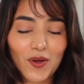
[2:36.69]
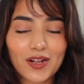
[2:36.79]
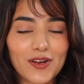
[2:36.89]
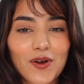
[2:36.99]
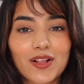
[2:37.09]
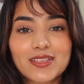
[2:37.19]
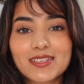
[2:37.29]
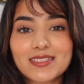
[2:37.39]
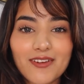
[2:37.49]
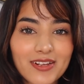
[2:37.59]
All in all,
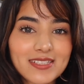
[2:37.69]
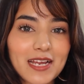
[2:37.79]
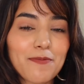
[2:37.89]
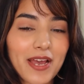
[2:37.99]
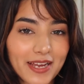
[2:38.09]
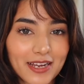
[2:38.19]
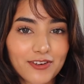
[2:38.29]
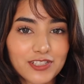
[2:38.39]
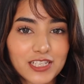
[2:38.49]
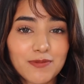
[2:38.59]
this three-step hair
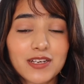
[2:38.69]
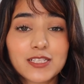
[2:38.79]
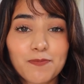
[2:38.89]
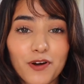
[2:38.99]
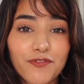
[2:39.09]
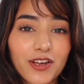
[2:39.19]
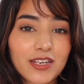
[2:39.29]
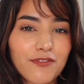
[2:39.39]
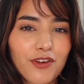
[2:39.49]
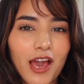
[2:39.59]
care regime is
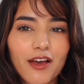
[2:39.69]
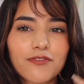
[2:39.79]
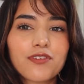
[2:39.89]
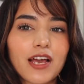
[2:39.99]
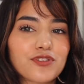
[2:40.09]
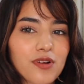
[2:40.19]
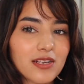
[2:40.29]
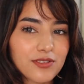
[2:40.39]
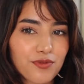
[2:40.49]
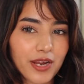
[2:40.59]
perfect if you have
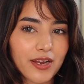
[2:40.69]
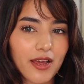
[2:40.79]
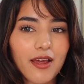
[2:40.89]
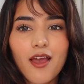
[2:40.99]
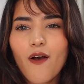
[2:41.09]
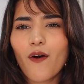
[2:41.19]
naturally straight hair